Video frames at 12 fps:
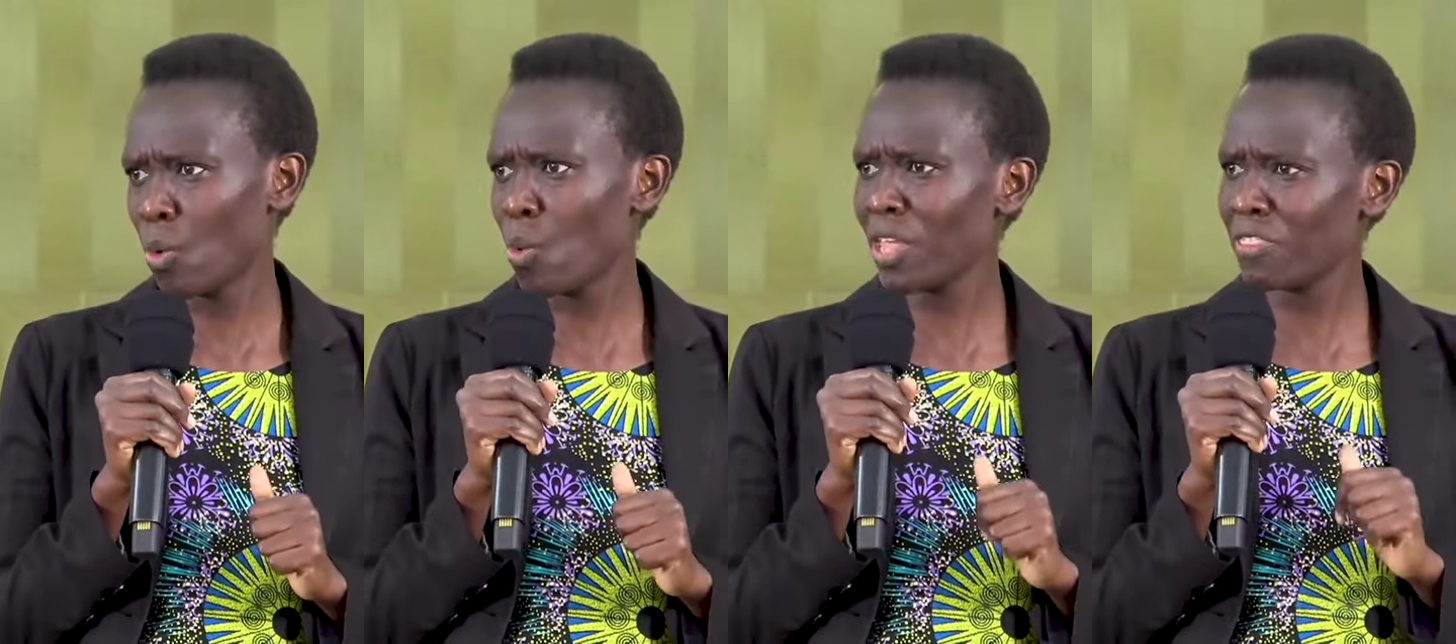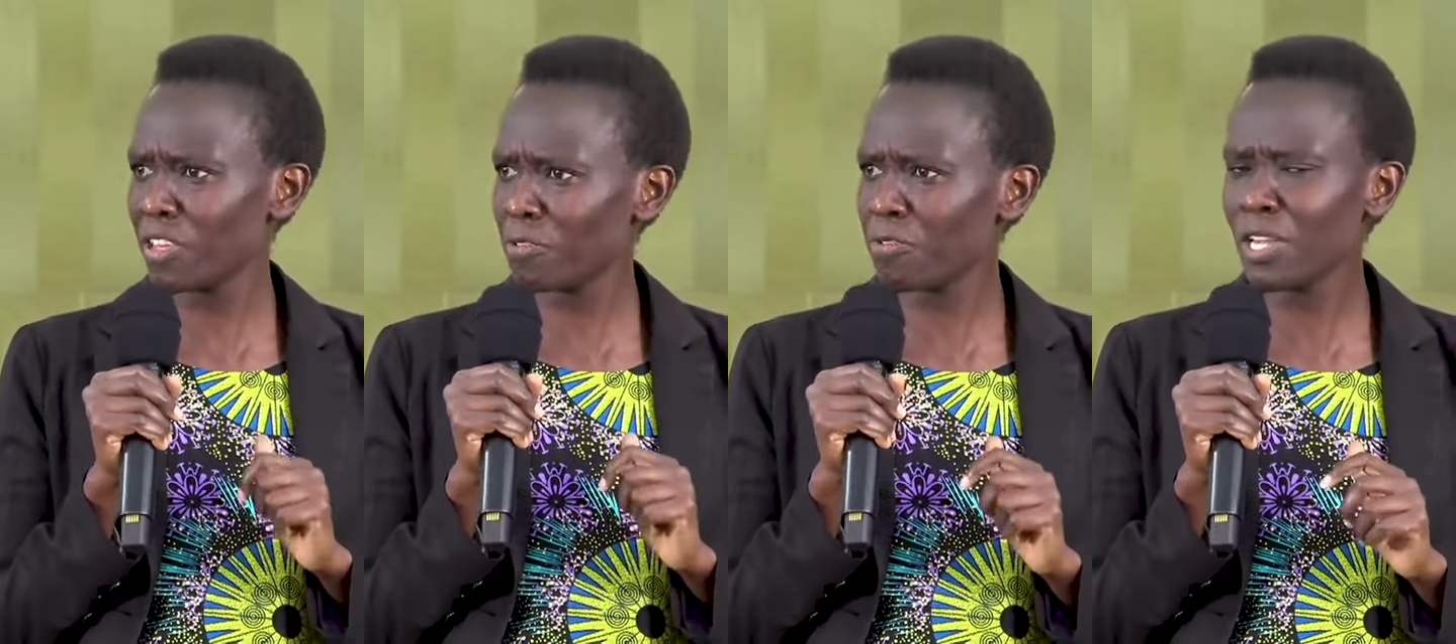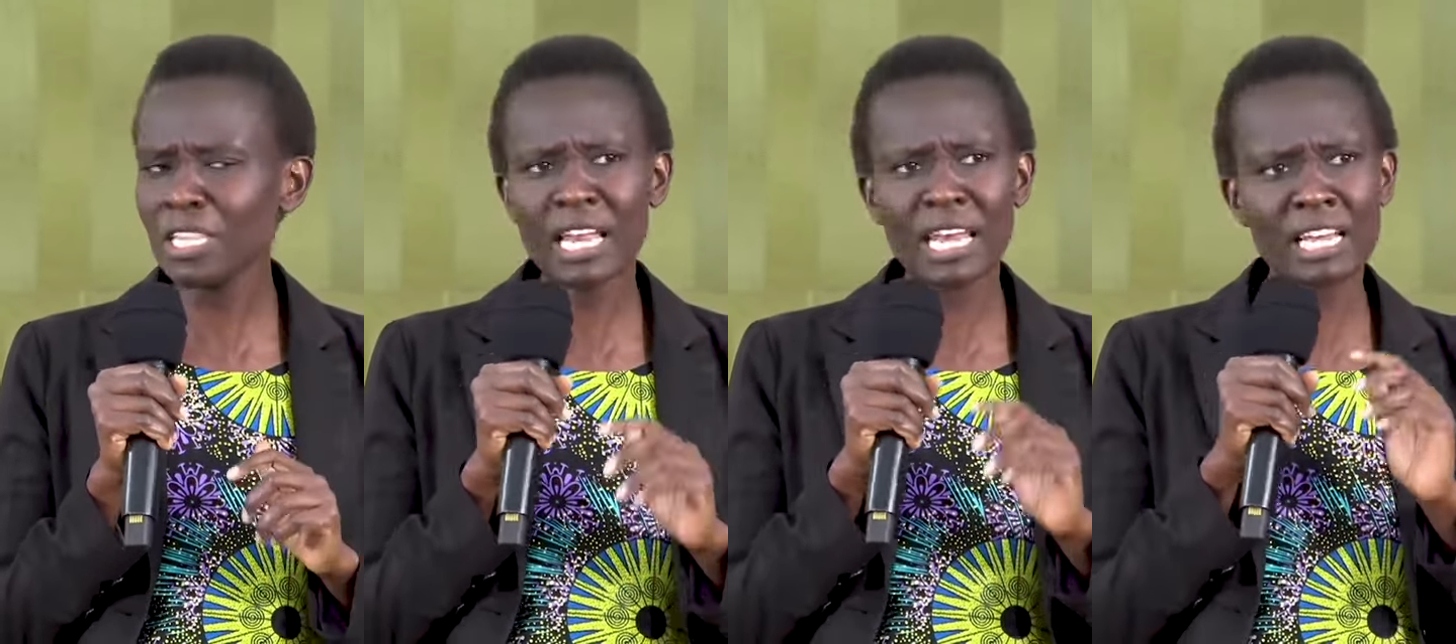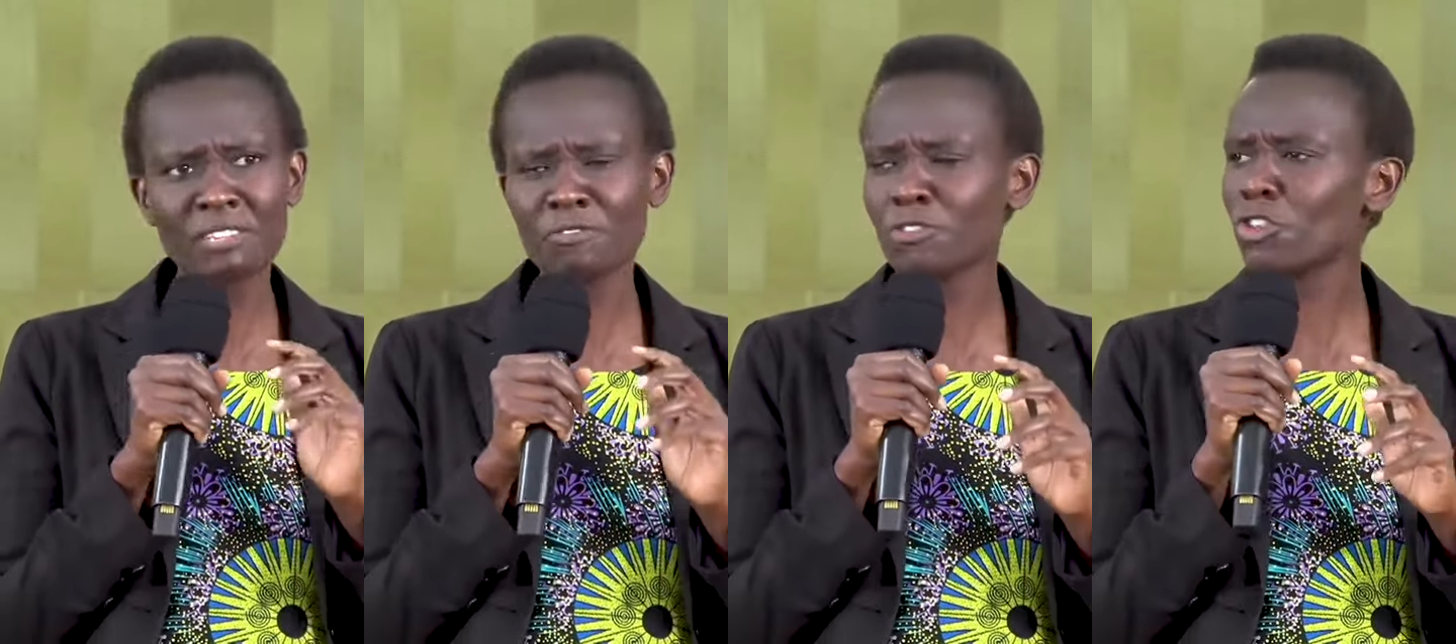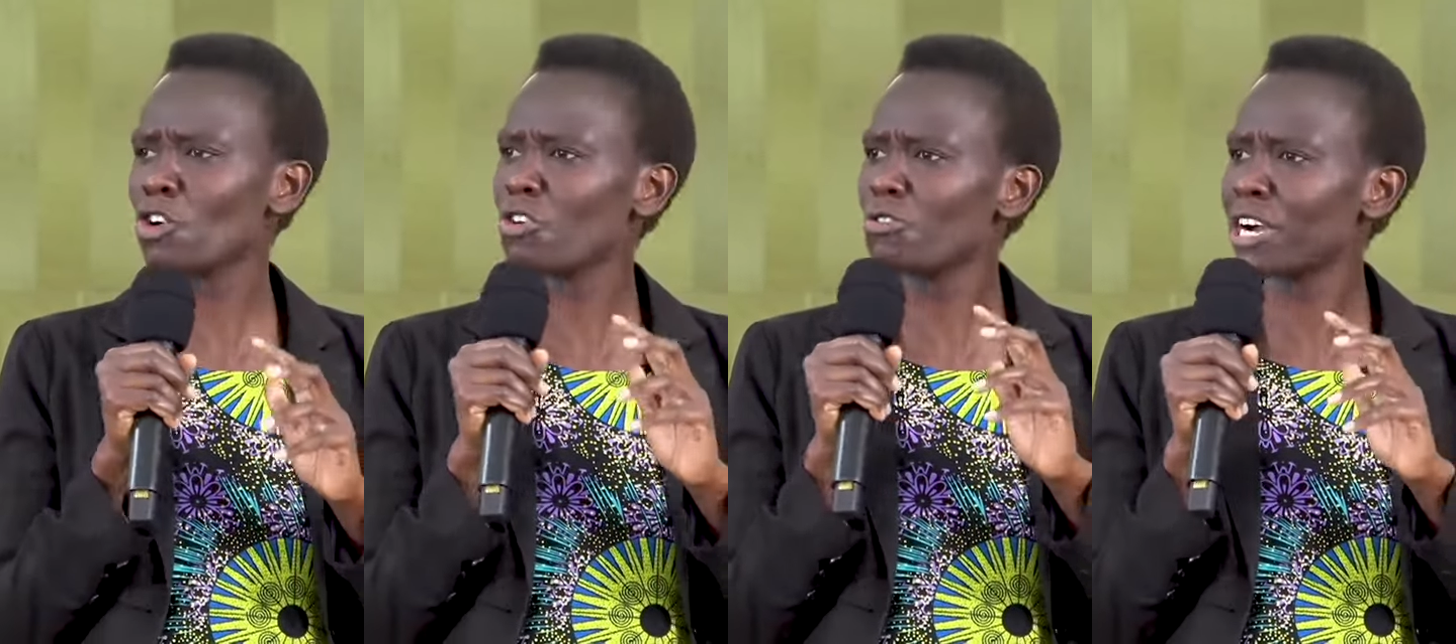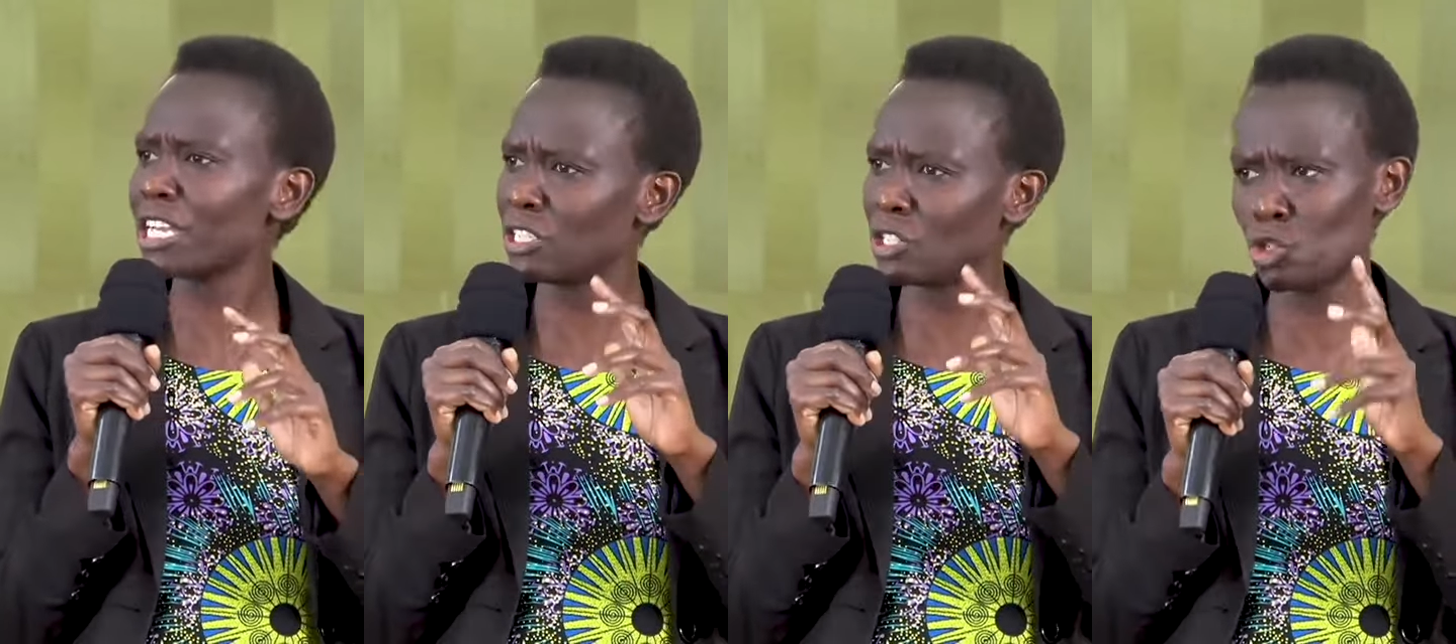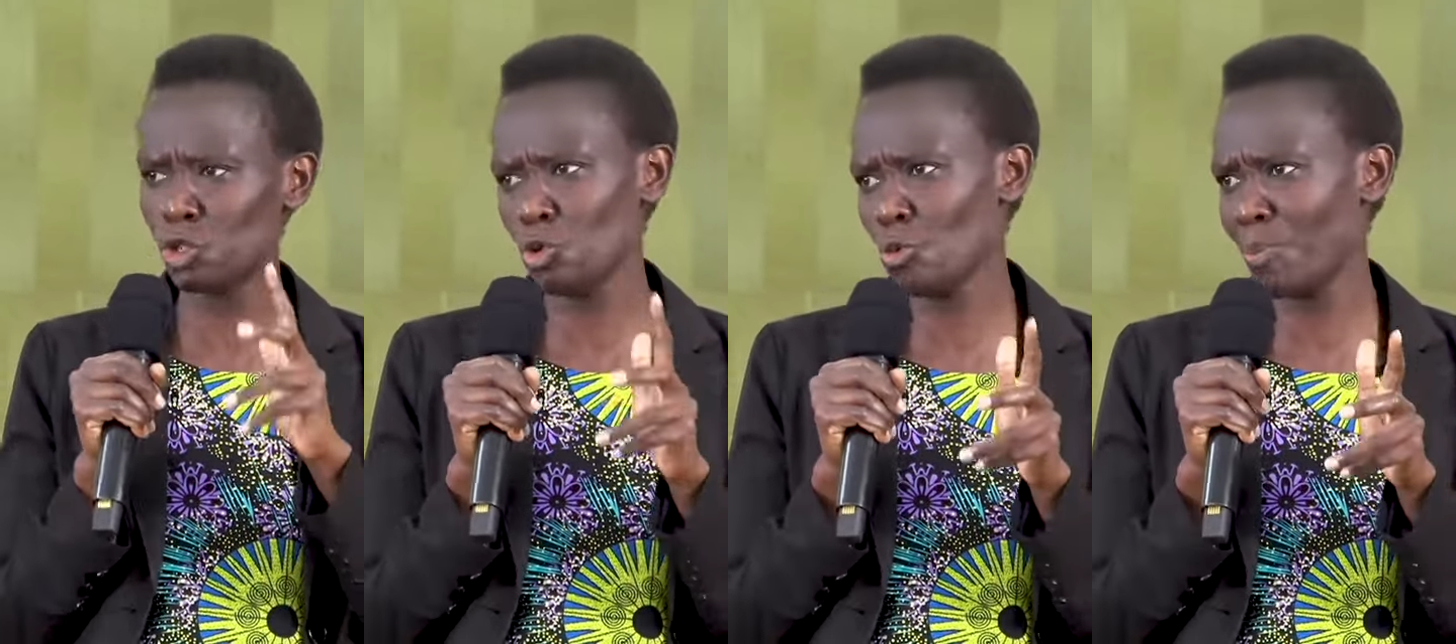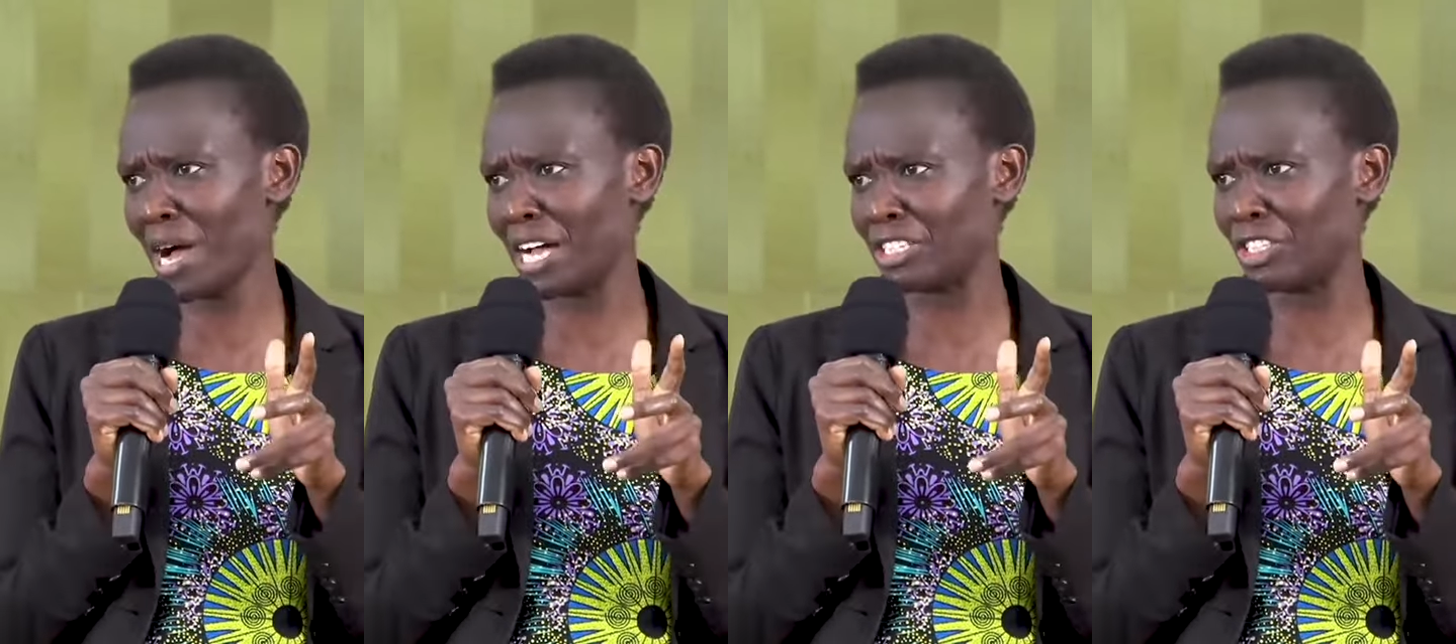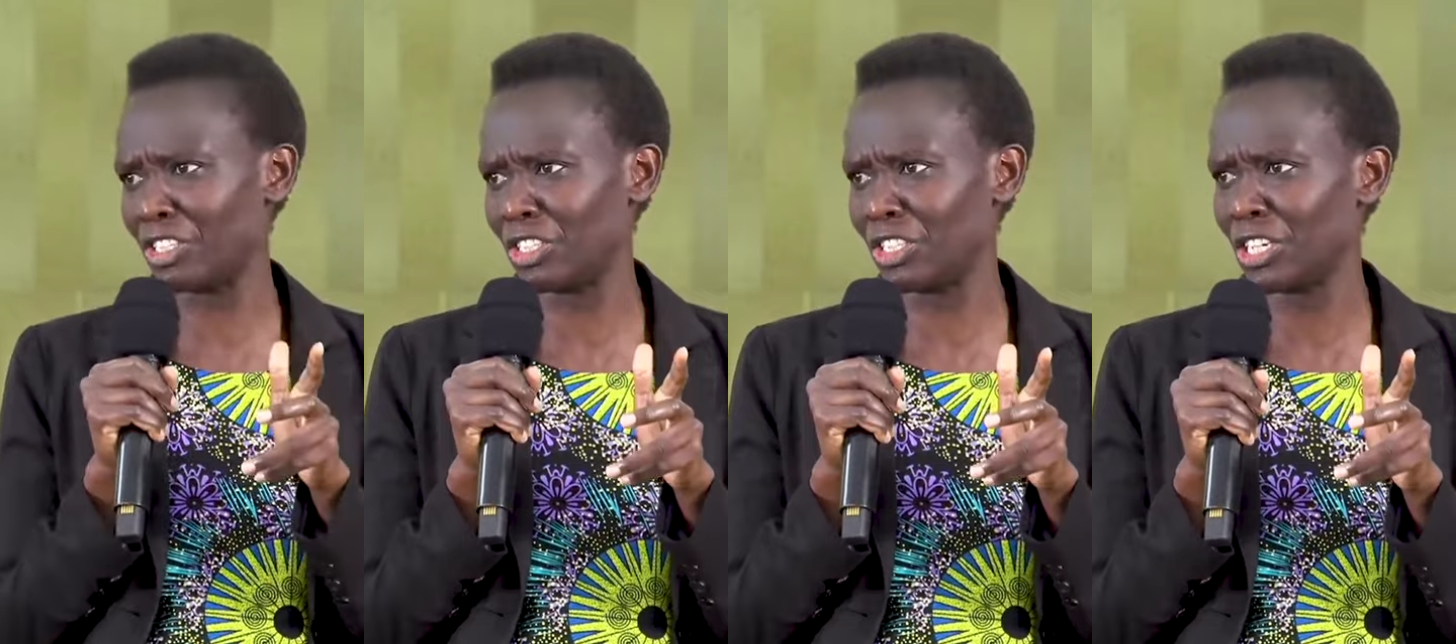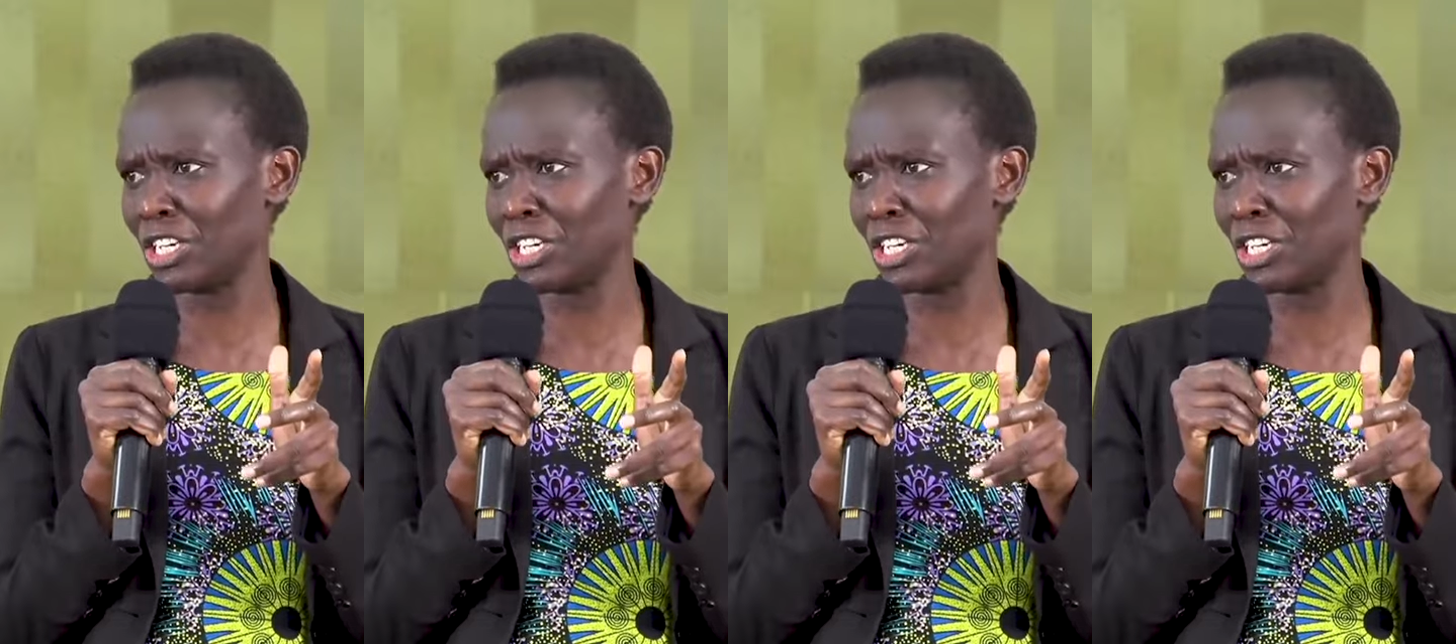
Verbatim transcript: When they feel the leftover is too much,